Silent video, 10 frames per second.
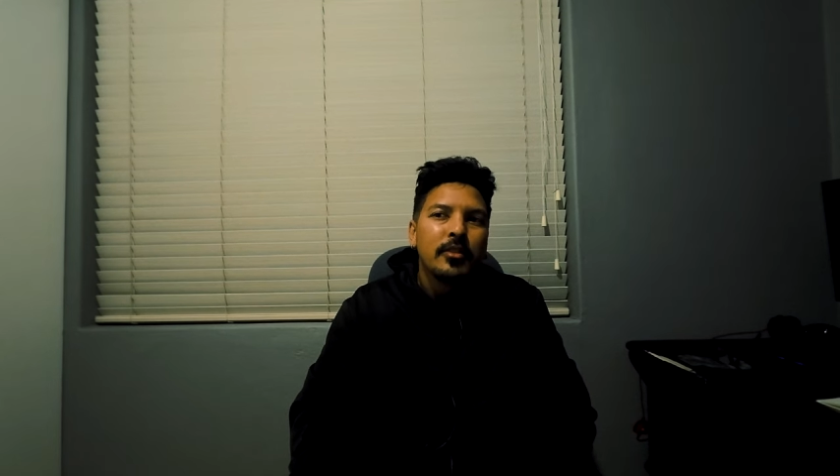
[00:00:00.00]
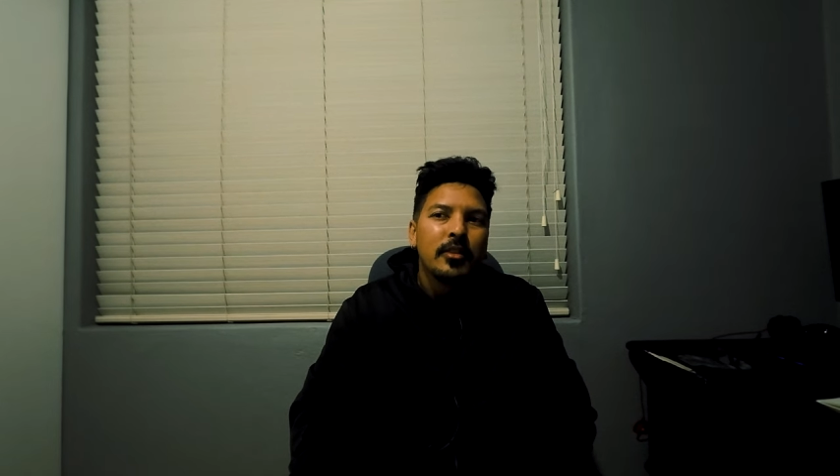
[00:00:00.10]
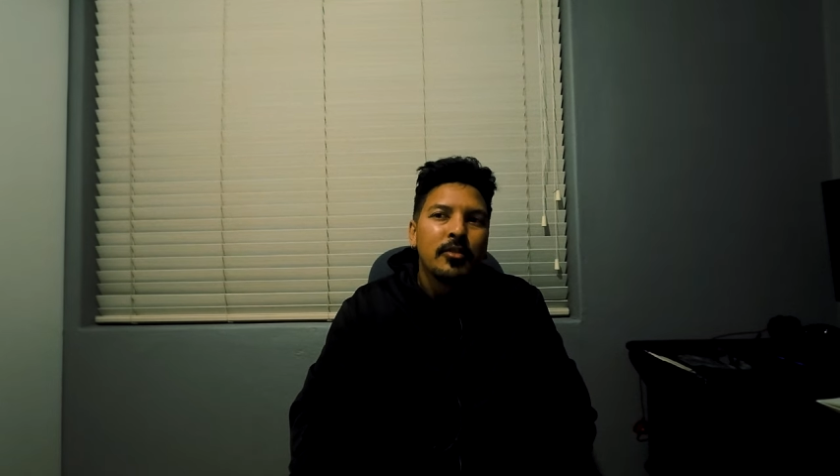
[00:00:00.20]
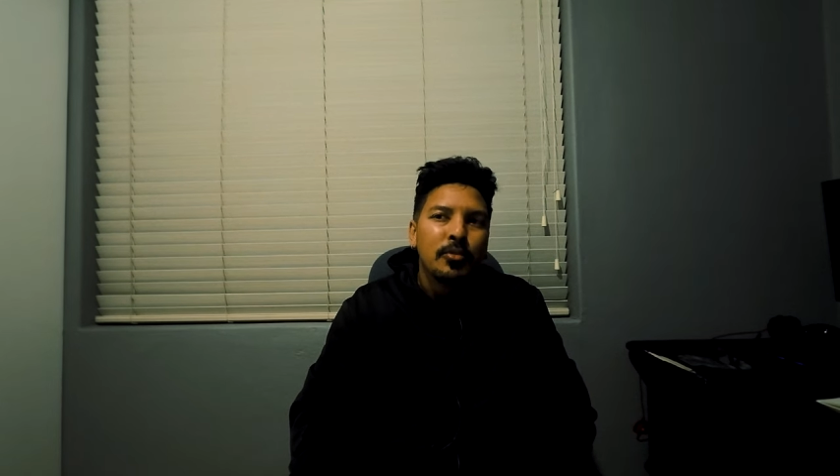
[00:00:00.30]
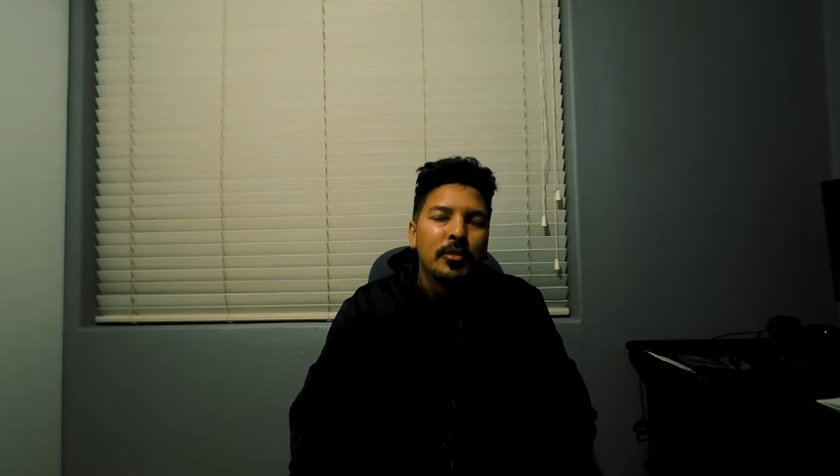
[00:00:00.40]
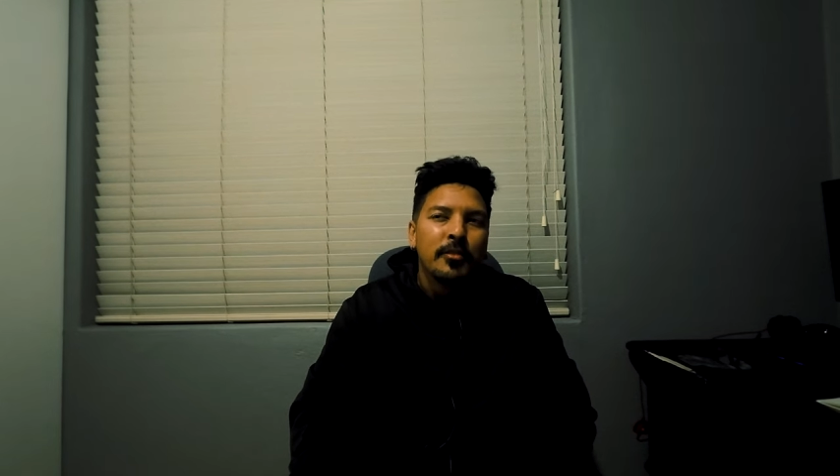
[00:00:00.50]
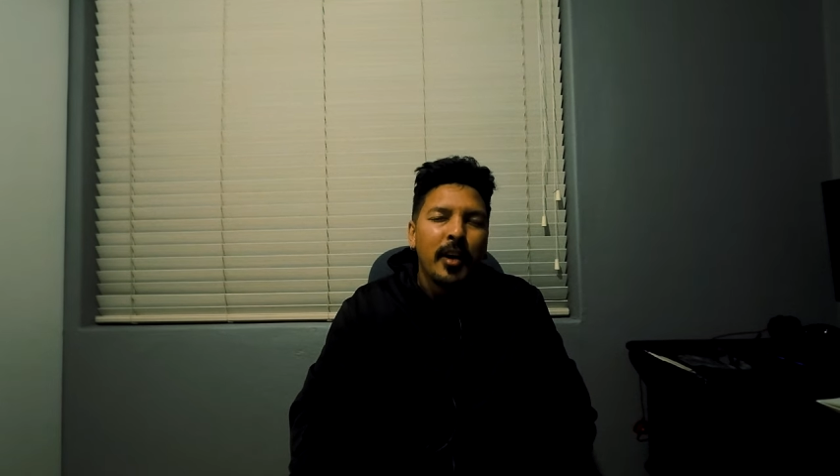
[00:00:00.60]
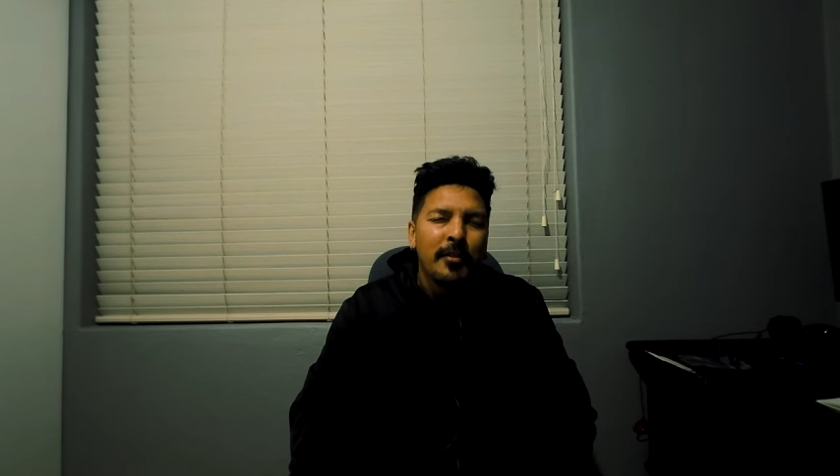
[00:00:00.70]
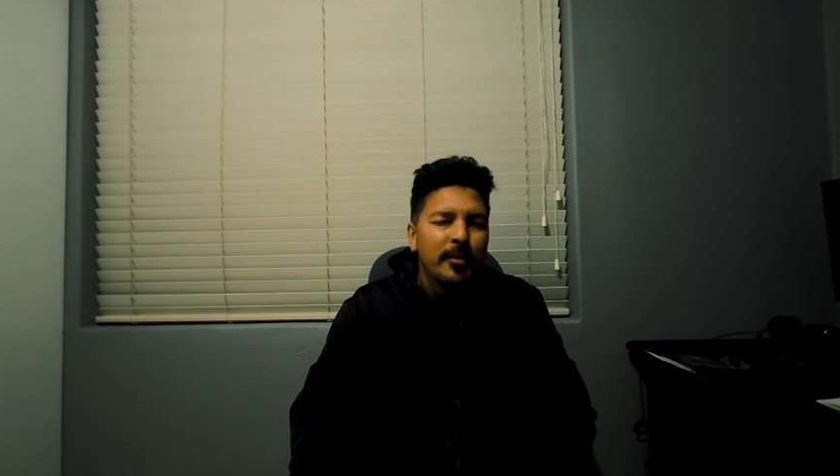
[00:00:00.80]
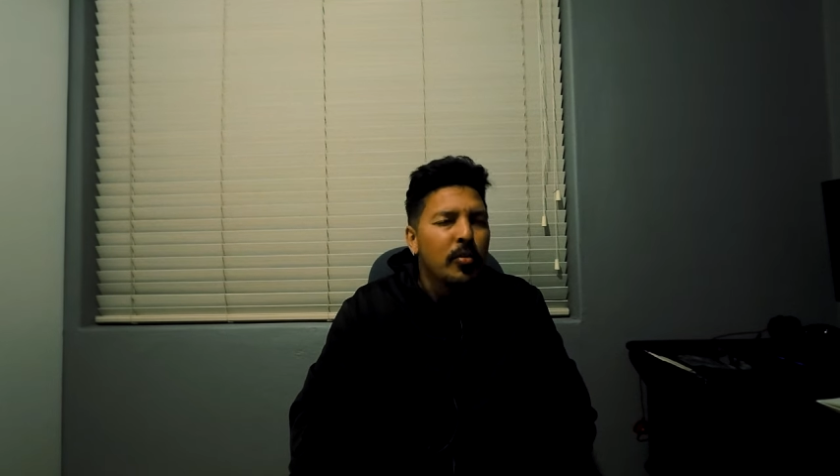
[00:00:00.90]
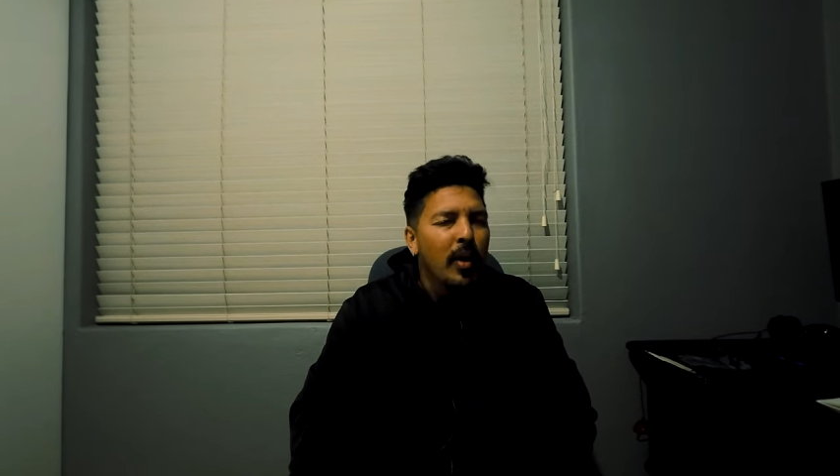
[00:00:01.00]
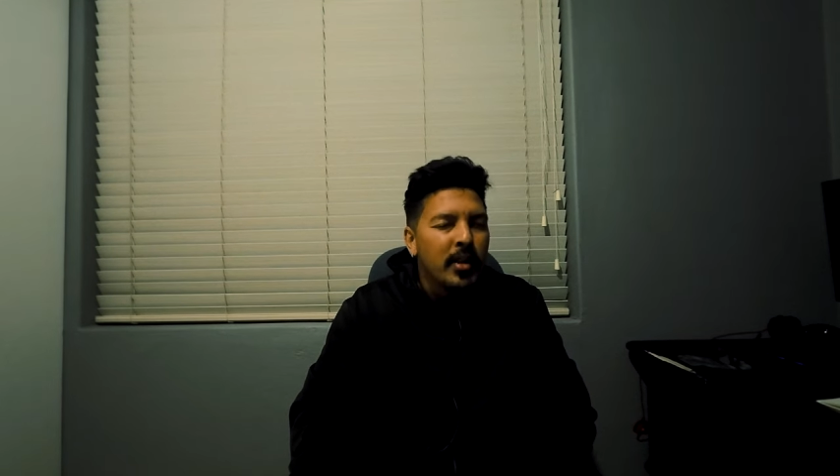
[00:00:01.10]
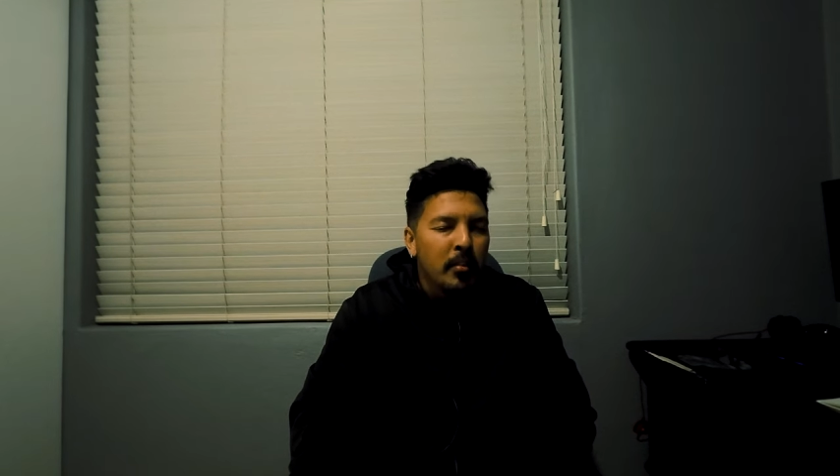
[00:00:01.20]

sort of I feel quite